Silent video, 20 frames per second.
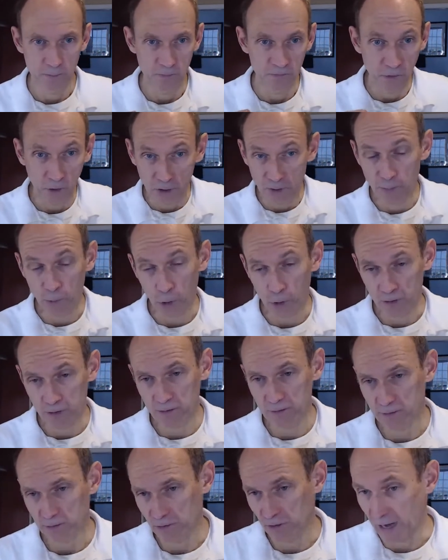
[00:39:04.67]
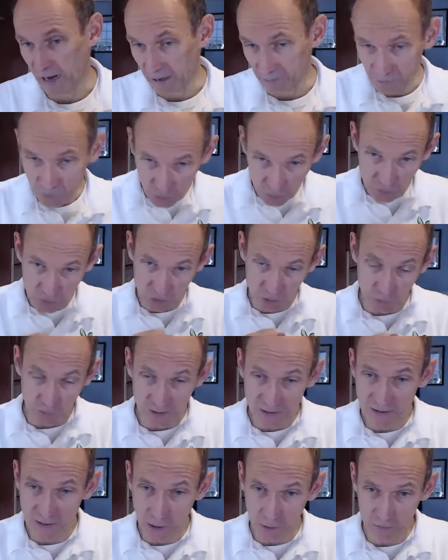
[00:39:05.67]
Very important, you have to
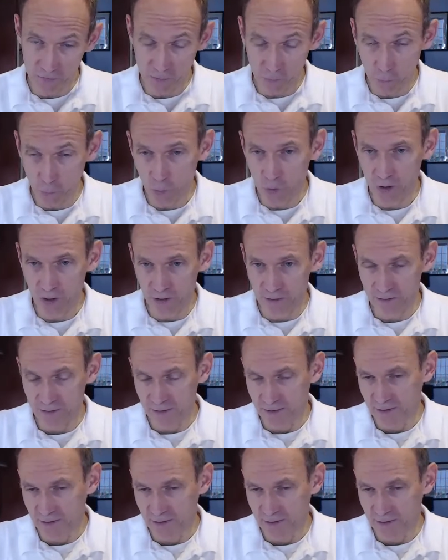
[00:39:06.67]
squeeze out the water.